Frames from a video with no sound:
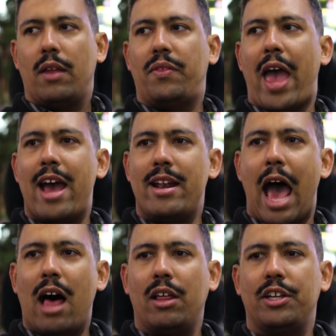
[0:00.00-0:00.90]
That
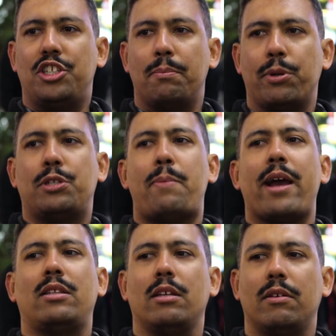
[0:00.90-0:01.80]
knowledge and
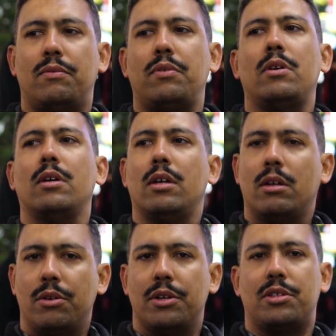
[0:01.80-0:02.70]
perspective
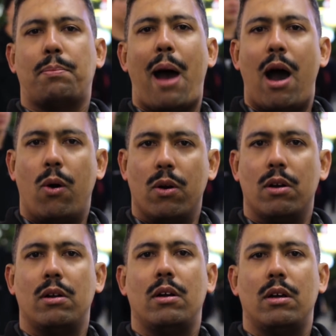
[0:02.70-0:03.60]
is a
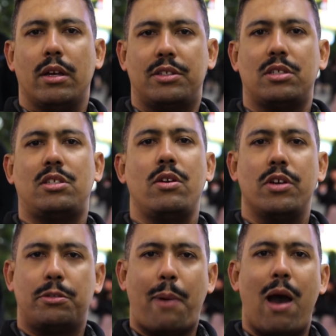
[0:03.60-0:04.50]
power. It's a
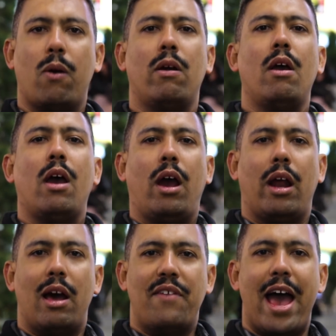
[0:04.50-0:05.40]
serious power.
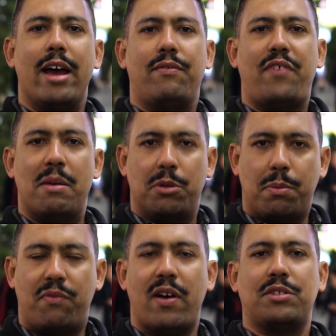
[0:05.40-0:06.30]
And I've had famous
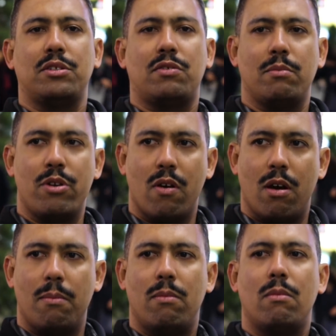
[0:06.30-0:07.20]
professors from Europe